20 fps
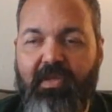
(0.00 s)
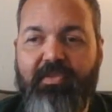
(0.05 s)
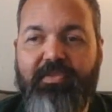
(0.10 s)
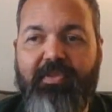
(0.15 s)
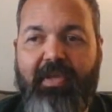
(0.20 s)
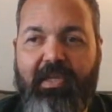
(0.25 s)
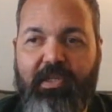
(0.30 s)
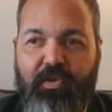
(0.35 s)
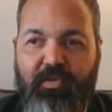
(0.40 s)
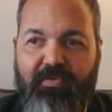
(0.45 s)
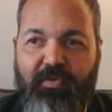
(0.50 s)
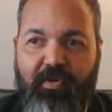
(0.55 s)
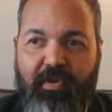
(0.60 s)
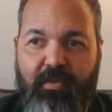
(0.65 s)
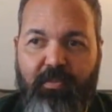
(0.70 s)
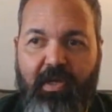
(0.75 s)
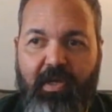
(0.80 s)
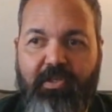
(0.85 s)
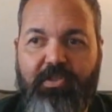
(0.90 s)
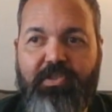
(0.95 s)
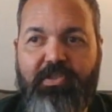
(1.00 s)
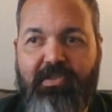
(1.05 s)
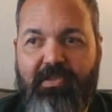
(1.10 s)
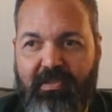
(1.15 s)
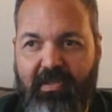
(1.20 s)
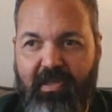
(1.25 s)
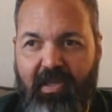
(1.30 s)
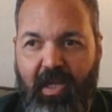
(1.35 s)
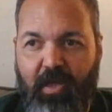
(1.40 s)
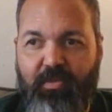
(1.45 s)
Thank you very much.
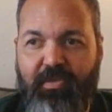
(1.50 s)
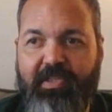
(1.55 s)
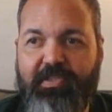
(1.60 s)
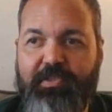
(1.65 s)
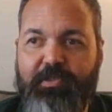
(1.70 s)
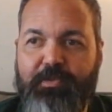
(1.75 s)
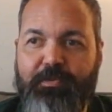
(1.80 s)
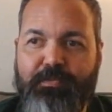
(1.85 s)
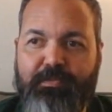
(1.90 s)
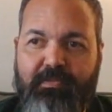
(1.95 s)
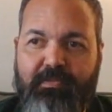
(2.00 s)
God bless you.